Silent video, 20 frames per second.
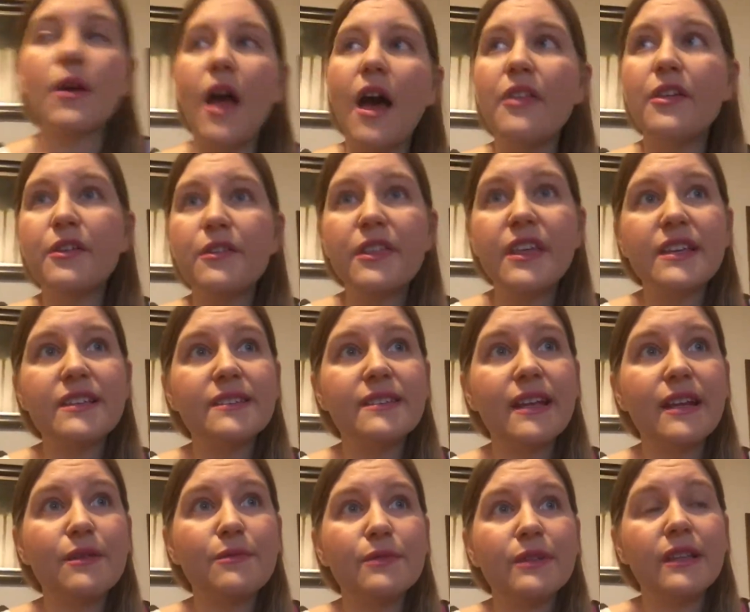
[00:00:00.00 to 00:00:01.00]
Other things
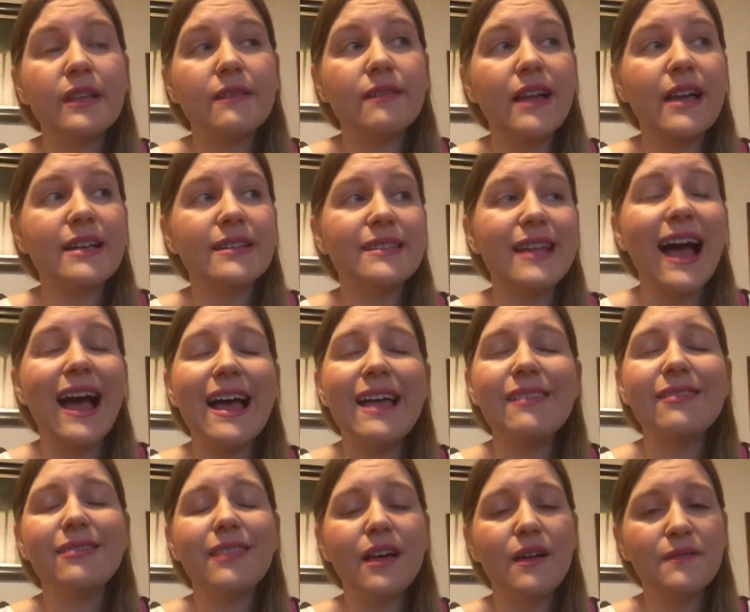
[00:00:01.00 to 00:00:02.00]
that I really liked, I
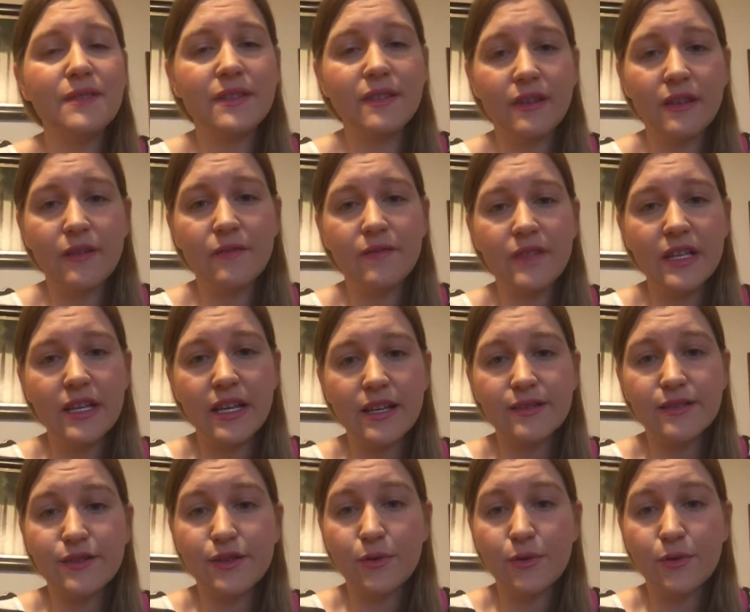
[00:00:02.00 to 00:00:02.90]
loved the convenience.